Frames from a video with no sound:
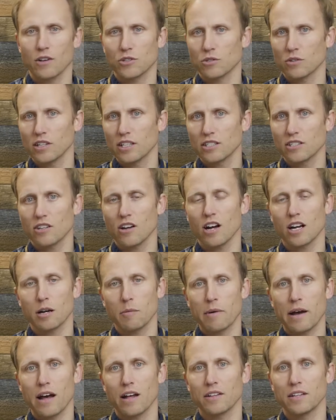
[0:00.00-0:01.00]
So let's talk
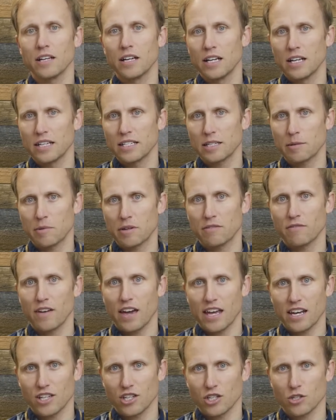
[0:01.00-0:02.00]
about some
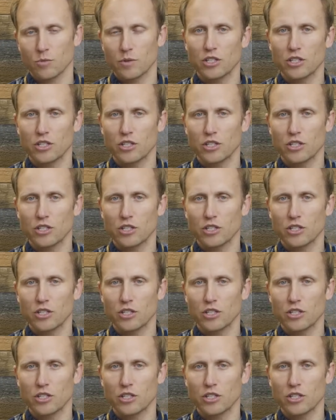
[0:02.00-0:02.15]
advantages.